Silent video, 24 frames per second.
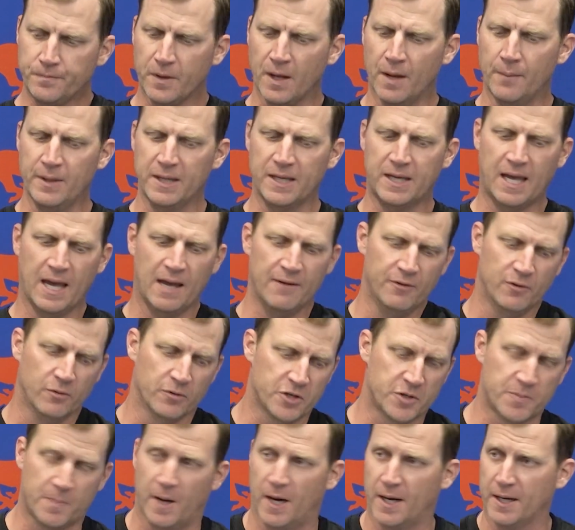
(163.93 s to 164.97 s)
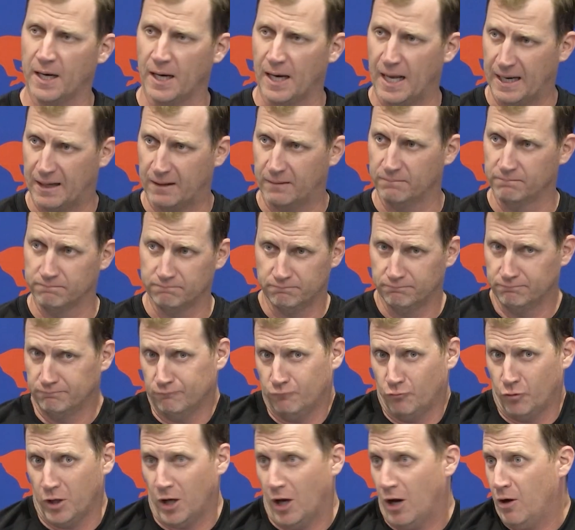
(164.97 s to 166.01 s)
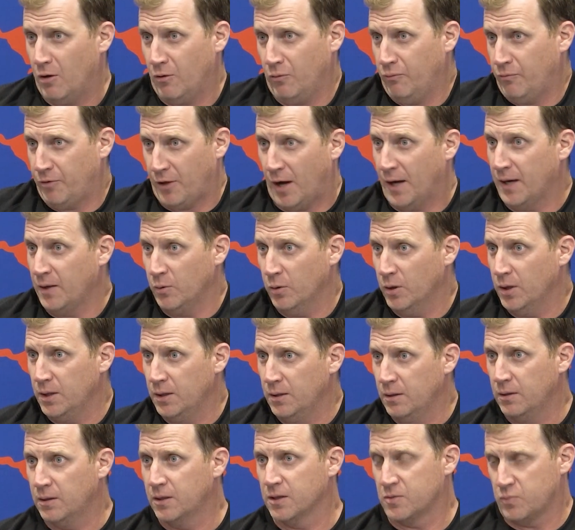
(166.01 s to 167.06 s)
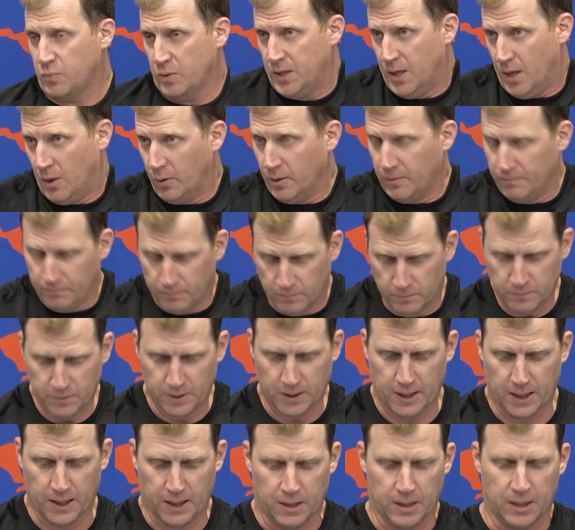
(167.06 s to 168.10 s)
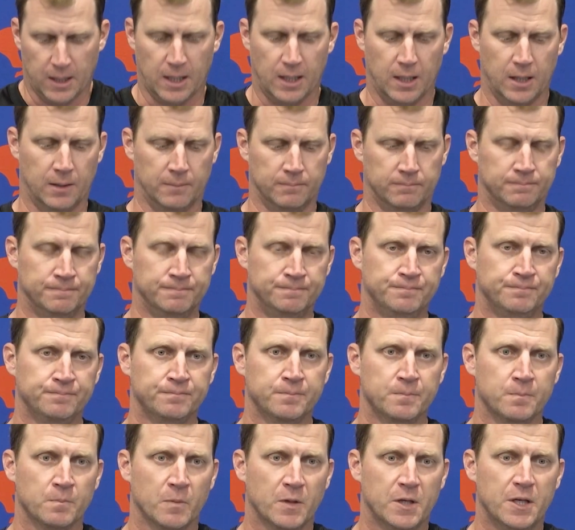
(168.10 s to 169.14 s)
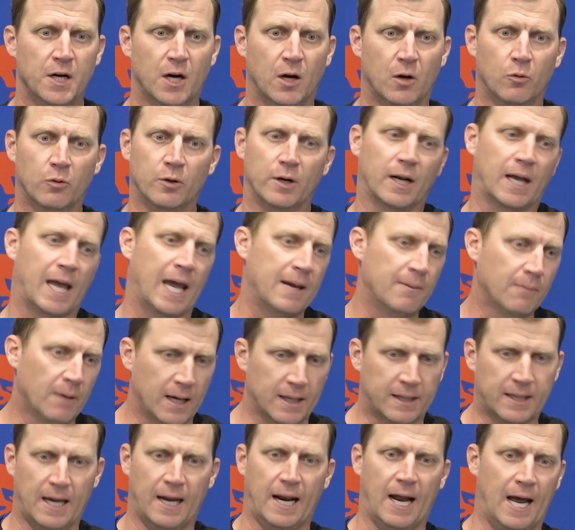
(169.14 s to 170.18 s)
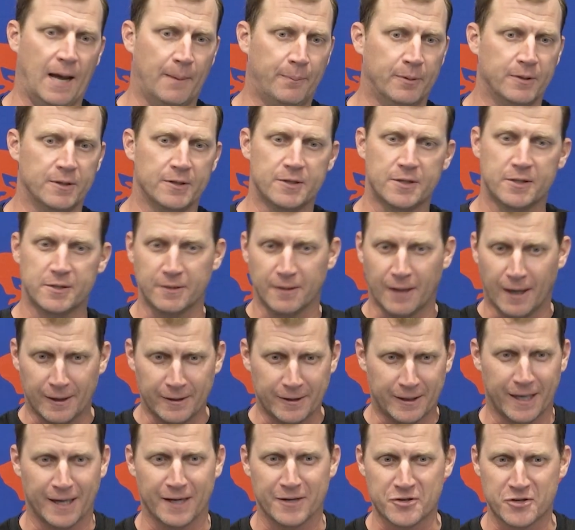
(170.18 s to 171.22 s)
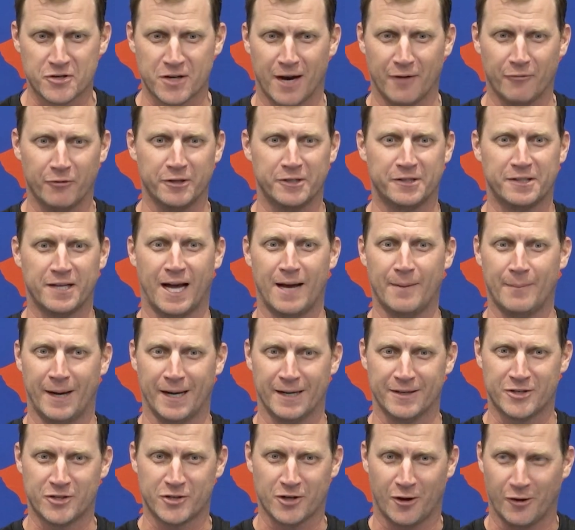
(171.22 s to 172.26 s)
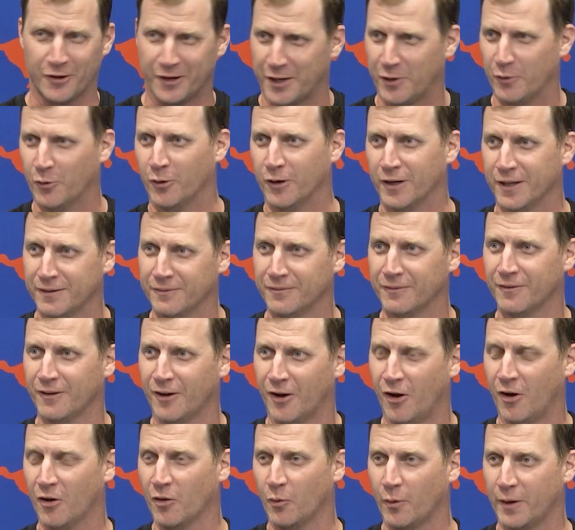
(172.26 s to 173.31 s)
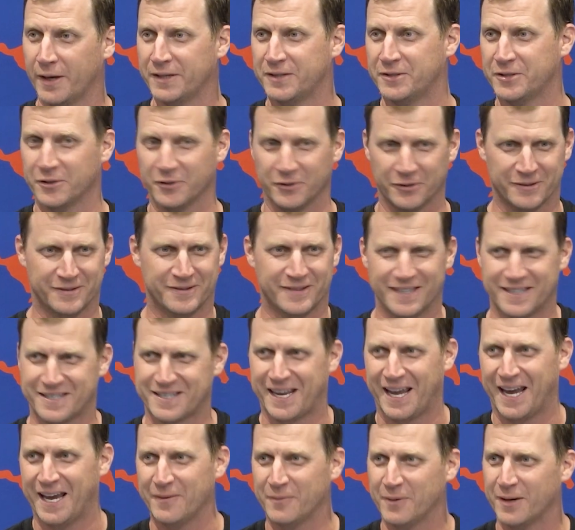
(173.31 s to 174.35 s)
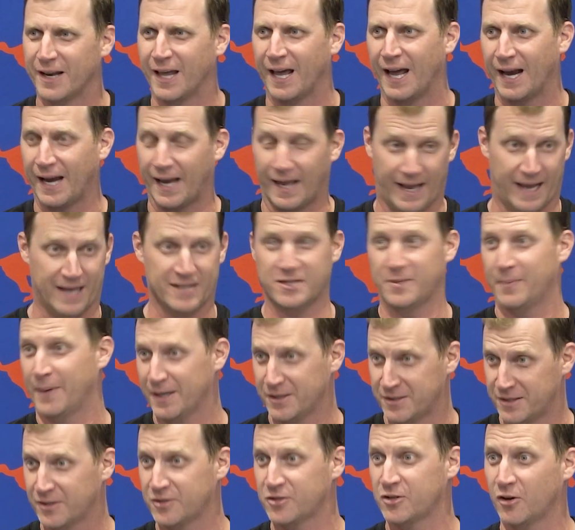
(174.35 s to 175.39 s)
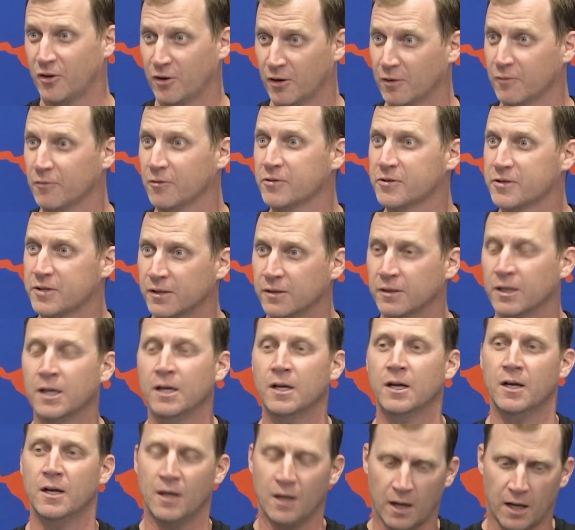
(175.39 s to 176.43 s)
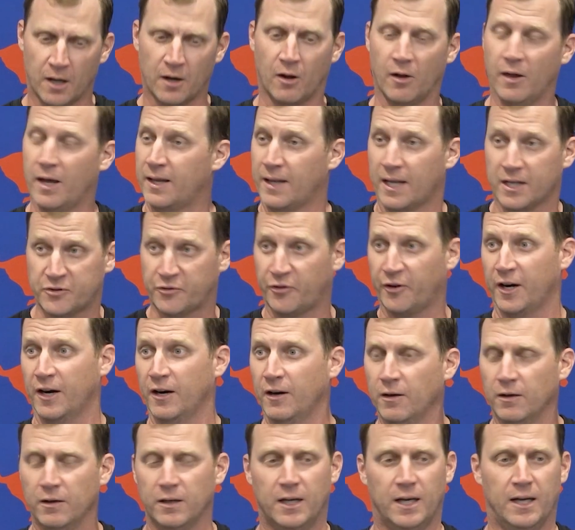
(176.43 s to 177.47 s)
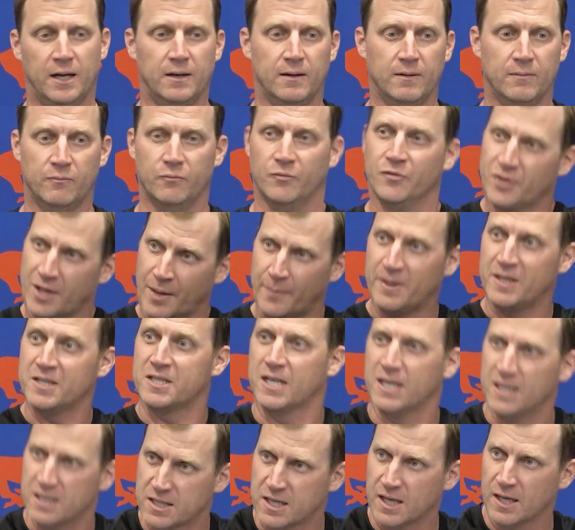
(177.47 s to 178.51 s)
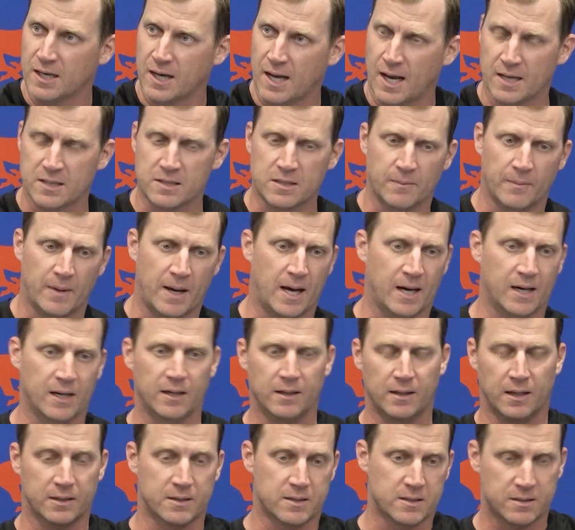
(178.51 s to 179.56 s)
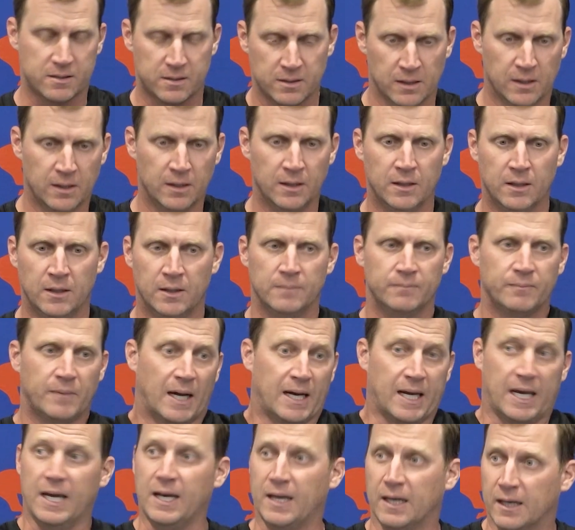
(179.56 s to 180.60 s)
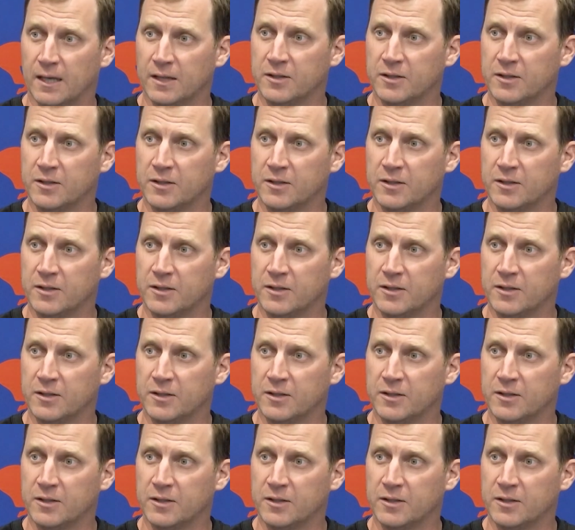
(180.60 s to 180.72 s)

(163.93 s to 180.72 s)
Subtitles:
I mean, Kevin responded like we all thought he would because we know him. And, you know, when a game like that happens, yes, every time I saw anyone all the way till this game today, I got asked about six turnovers and all, and that's fair. And that means he's getting asked about it, and that's I get it.